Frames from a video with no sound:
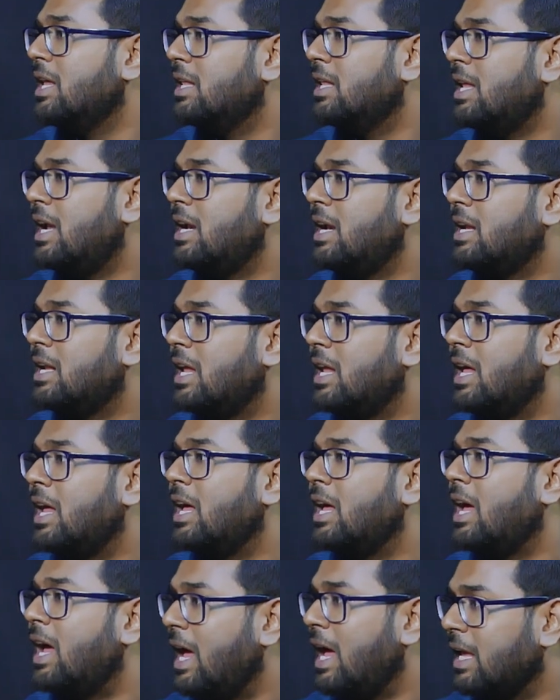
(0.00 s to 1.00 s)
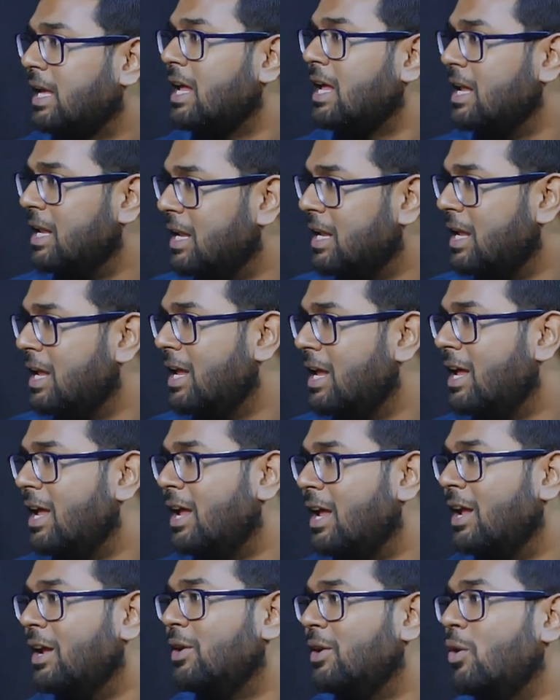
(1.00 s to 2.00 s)
that I can
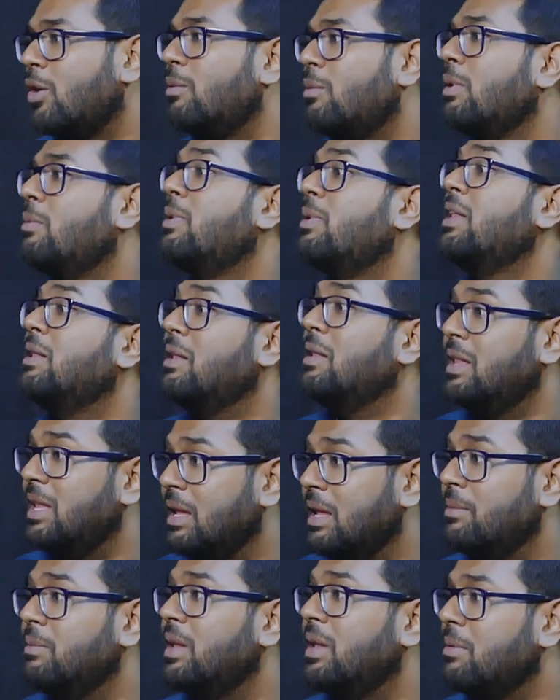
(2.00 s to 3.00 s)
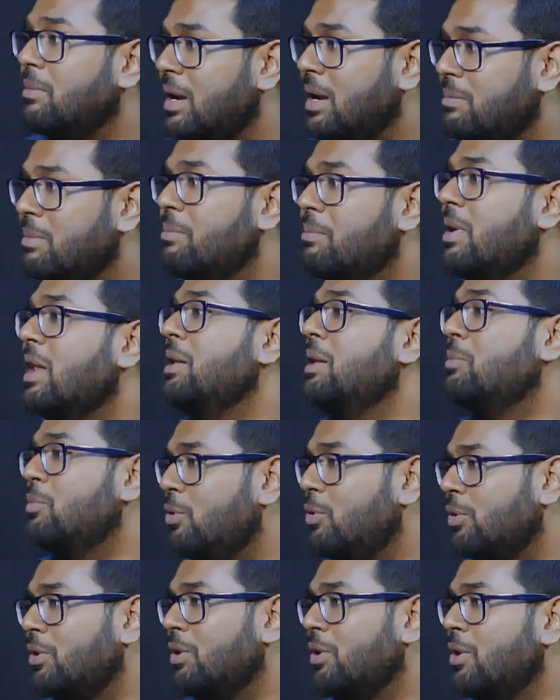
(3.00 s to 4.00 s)
talk about, but there might be many
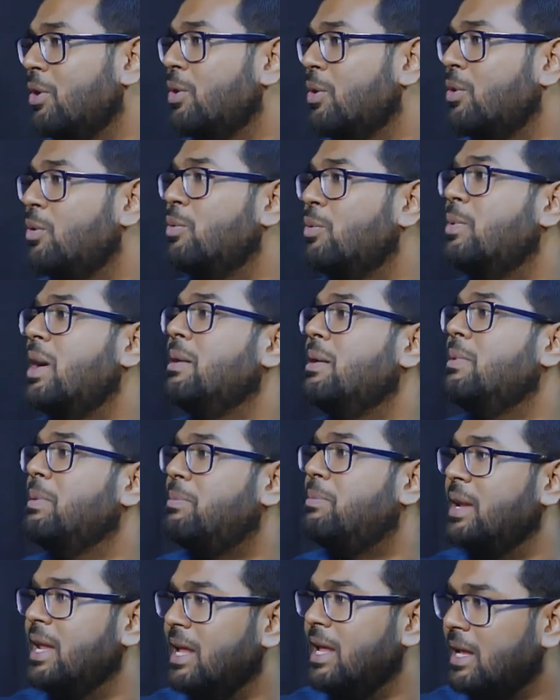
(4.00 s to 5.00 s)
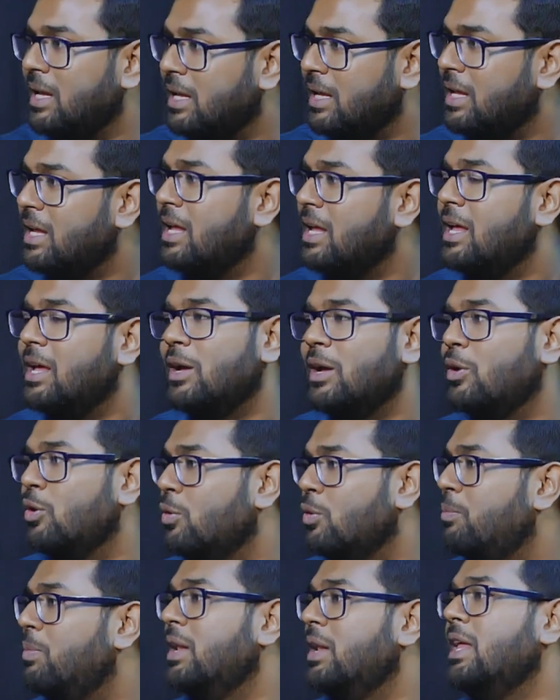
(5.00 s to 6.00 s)
more who might be playing
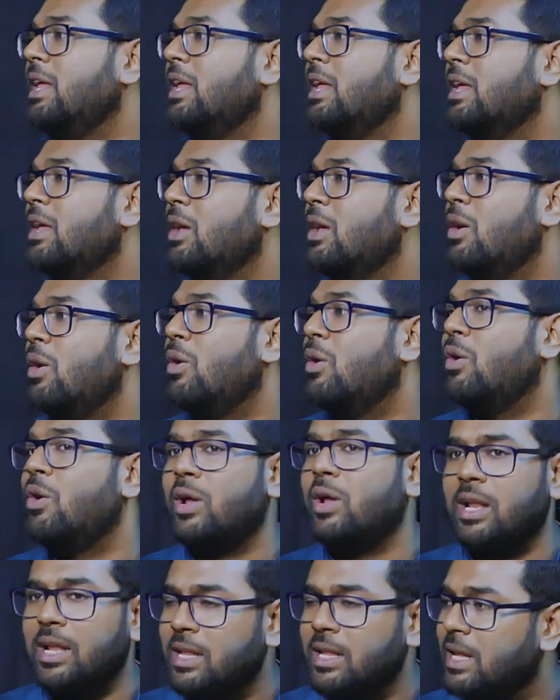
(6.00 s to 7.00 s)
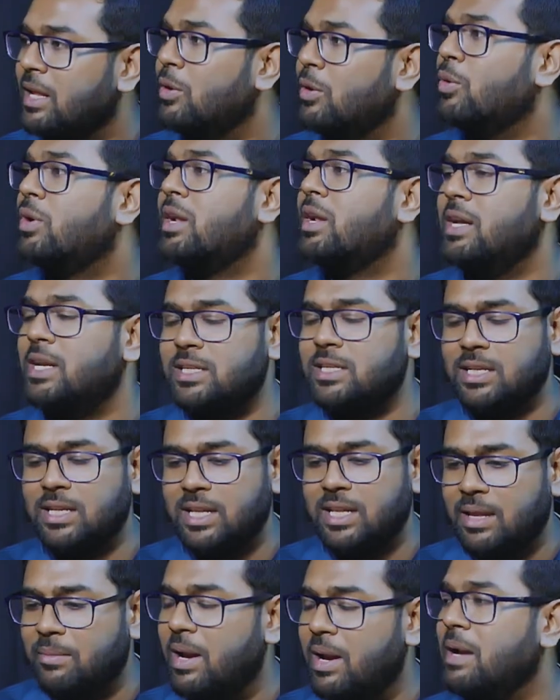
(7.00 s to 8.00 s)
globally or in their local region.
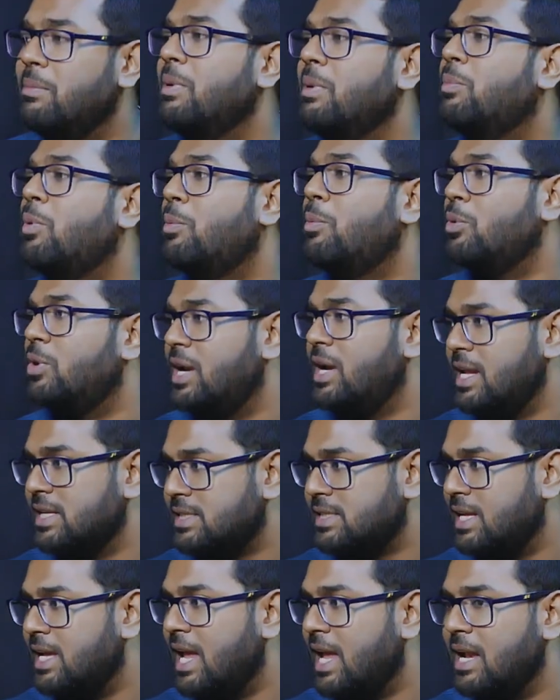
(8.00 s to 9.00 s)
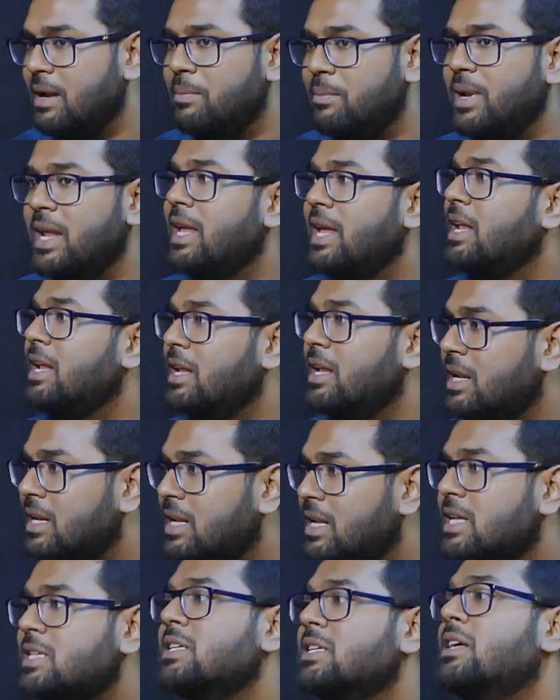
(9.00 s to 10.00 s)
They might be popularizing and playing Indian
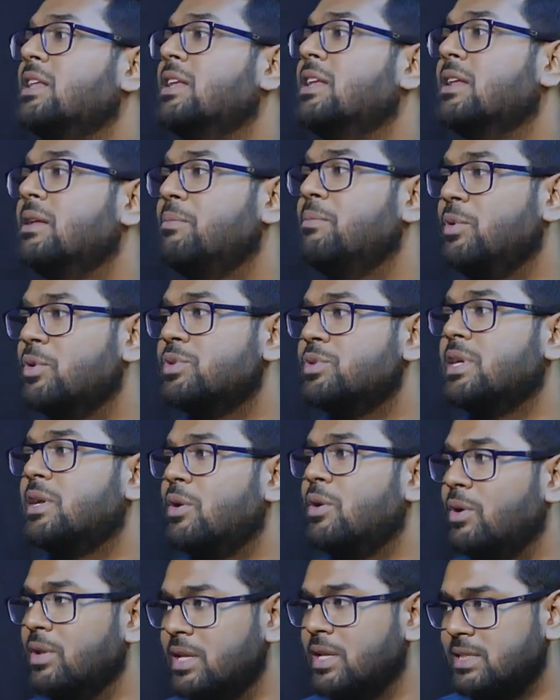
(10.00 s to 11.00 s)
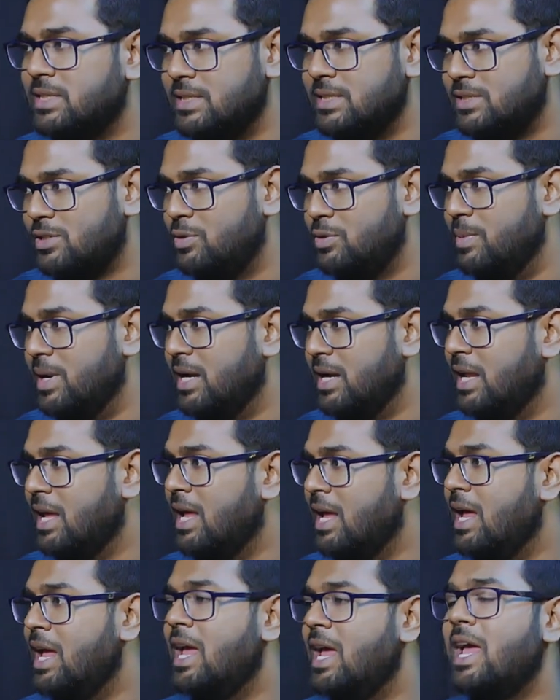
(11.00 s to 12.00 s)
classical music on this instrument
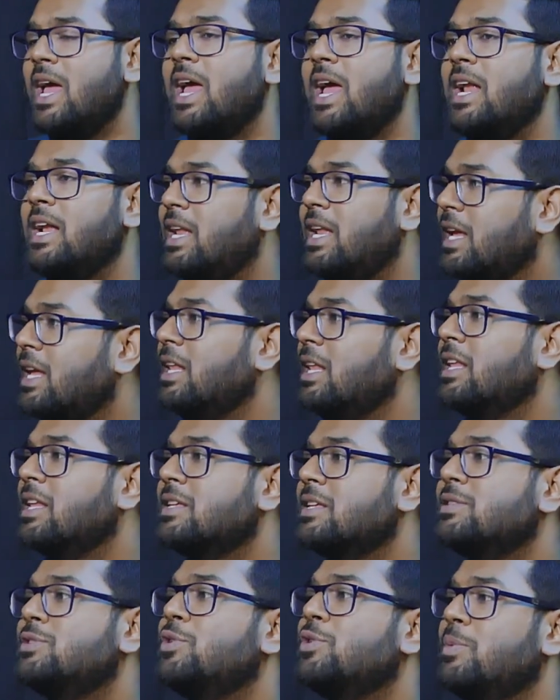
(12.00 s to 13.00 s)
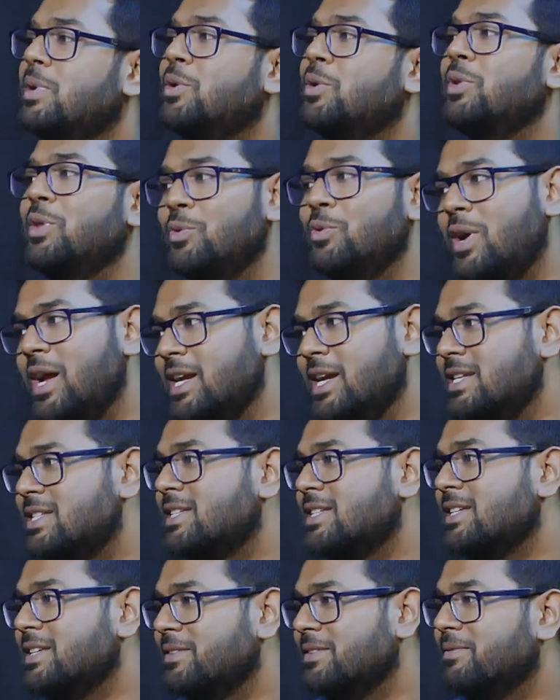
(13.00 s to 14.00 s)
and taking the instrument to new
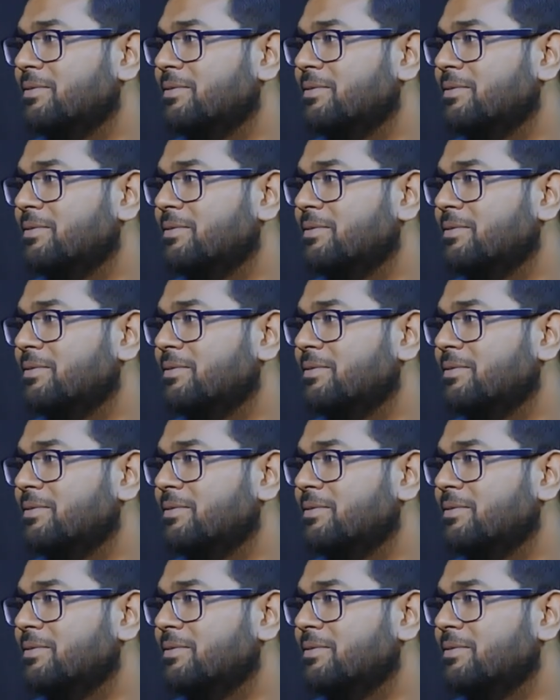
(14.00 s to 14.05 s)
heights.